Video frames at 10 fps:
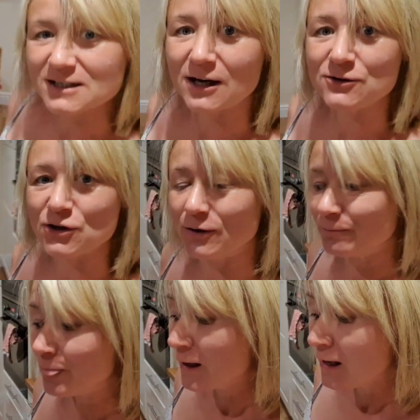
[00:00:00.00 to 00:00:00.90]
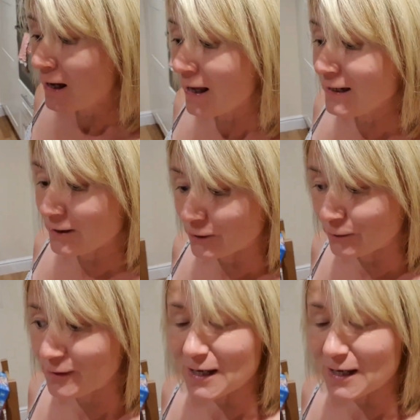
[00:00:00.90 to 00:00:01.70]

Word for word: Tico dog. Anywho,